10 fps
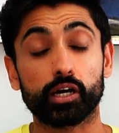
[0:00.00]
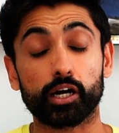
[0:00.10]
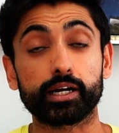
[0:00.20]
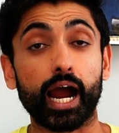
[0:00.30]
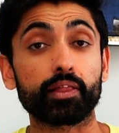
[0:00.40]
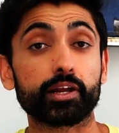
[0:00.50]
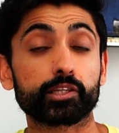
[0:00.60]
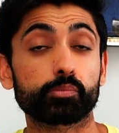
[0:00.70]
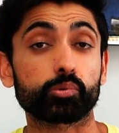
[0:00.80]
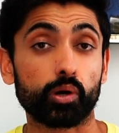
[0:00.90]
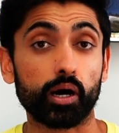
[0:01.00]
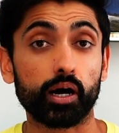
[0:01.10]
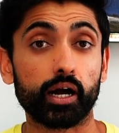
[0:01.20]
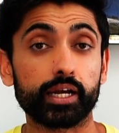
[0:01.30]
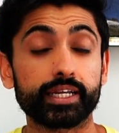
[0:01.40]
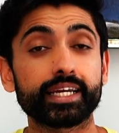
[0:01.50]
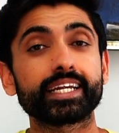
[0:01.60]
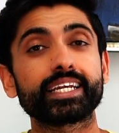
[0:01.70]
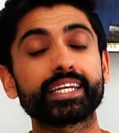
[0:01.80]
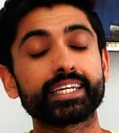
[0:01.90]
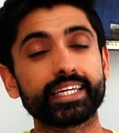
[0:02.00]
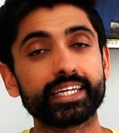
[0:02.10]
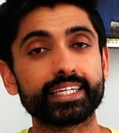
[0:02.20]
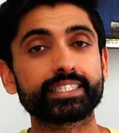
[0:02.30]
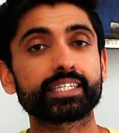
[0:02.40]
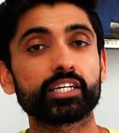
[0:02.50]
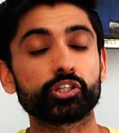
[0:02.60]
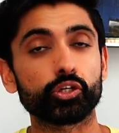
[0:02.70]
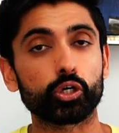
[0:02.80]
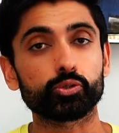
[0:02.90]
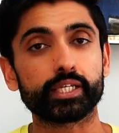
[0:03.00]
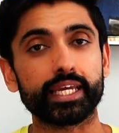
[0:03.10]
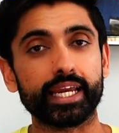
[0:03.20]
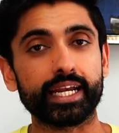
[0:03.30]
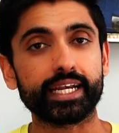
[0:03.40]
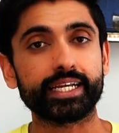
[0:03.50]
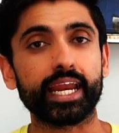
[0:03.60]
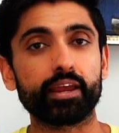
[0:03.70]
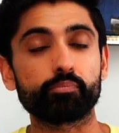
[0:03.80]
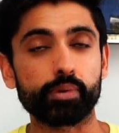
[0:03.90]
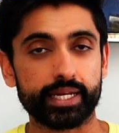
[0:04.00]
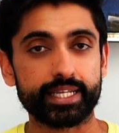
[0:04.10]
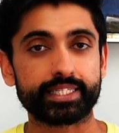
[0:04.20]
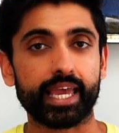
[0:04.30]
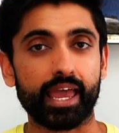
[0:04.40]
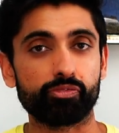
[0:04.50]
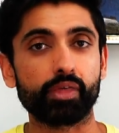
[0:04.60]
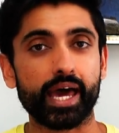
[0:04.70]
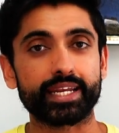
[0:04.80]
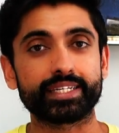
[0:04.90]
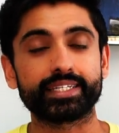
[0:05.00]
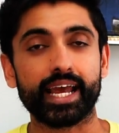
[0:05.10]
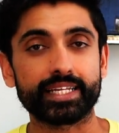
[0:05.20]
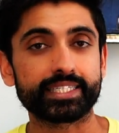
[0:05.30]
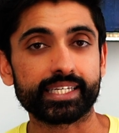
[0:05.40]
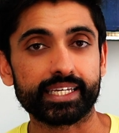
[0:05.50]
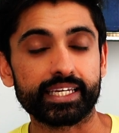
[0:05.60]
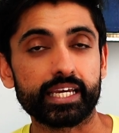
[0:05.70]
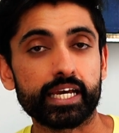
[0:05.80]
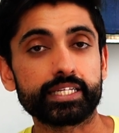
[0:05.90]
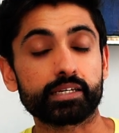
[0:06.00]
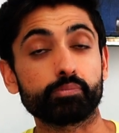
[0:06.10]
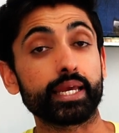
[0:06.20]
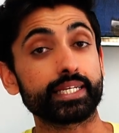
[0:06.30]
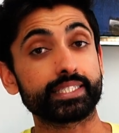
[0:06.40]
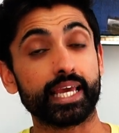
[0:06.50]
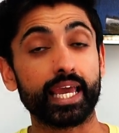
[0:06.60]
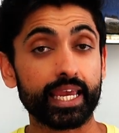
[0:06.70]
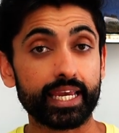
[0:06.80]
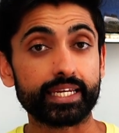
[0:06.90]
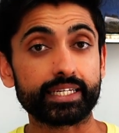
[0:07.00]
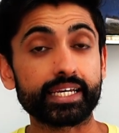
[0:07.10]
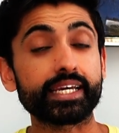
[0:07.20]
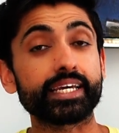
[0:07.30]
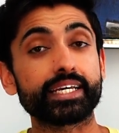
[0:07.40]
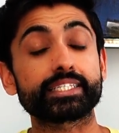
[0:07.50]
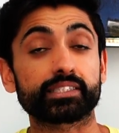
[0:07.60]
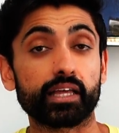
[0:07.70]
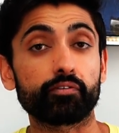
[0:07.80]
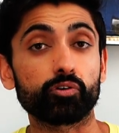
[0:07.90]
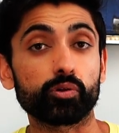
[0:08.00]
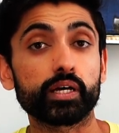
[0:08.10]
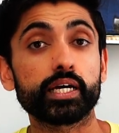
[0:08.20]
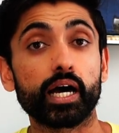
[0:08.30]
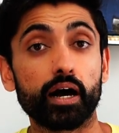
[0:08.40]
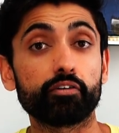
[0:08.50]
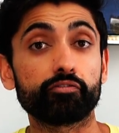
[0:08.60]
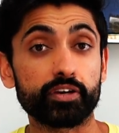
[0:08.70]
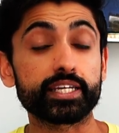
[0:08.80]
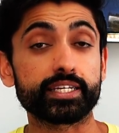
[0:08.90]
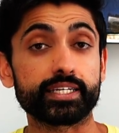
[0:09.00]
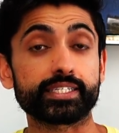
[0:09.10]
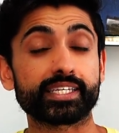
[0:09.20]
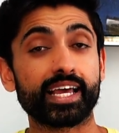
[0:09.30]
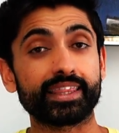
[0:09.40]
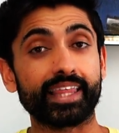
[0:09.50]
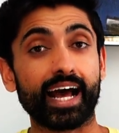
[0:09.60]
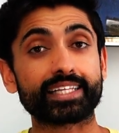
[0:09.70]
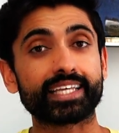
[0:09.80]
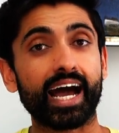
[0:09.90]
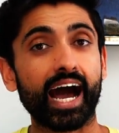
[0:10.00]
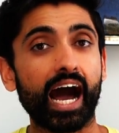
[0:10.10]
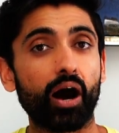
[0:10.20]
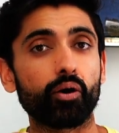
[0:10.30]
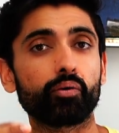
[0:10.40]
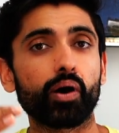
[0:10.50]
a guy like LeBron needs those in-game minutes and that intensity to maintain his level of fitness. That's how